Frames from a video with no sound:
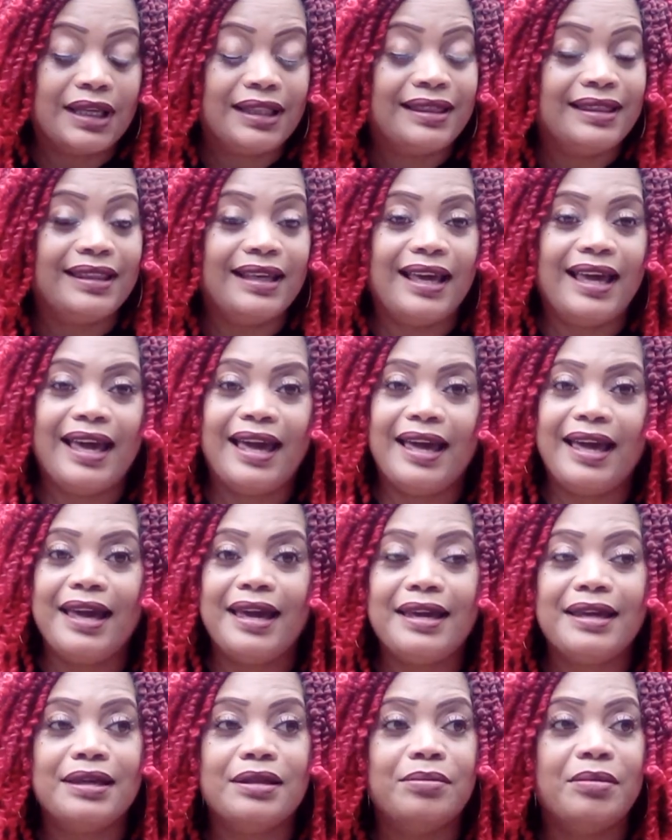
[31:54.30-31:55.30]
The
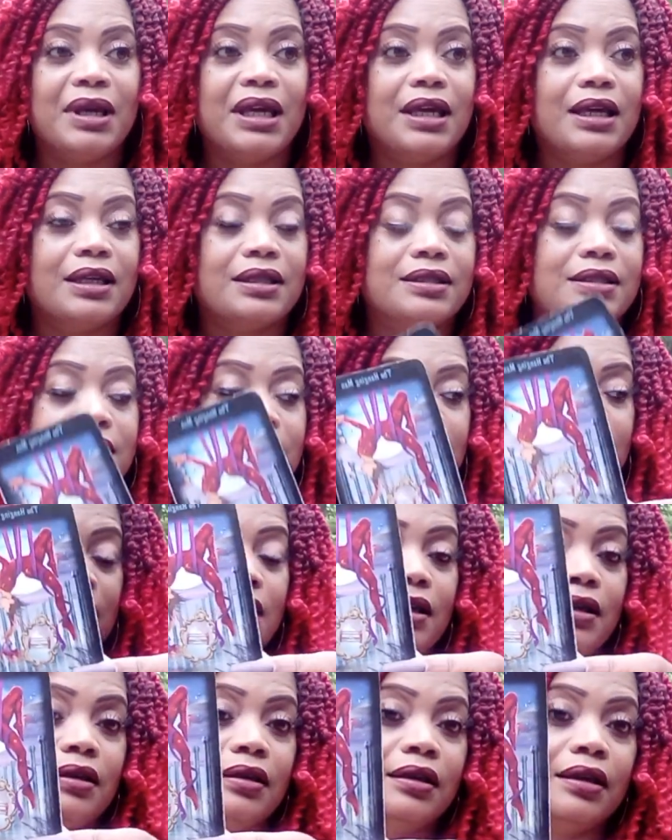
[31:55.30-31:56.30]
hanging man,
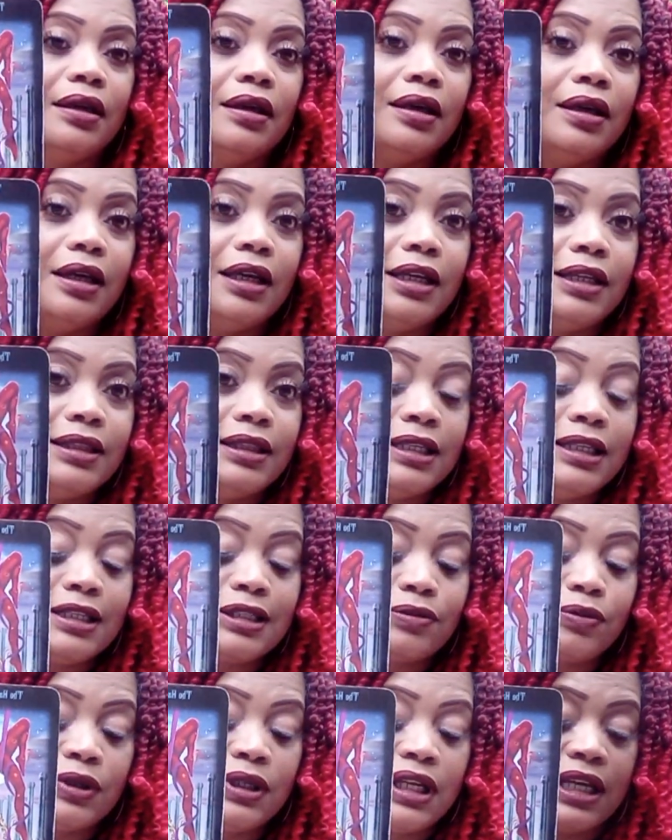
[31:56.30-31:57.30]
see?
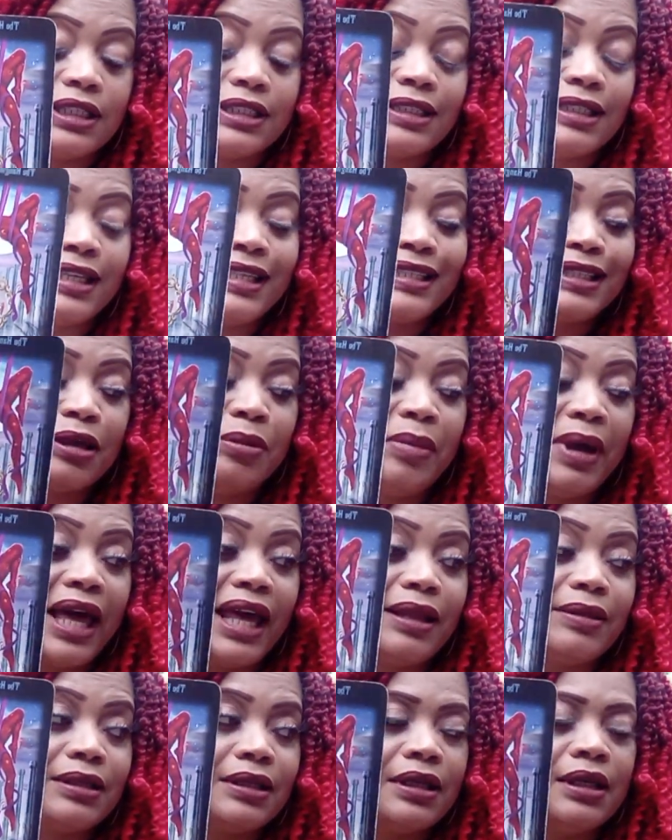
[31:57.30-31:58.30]
This relates, see somebody,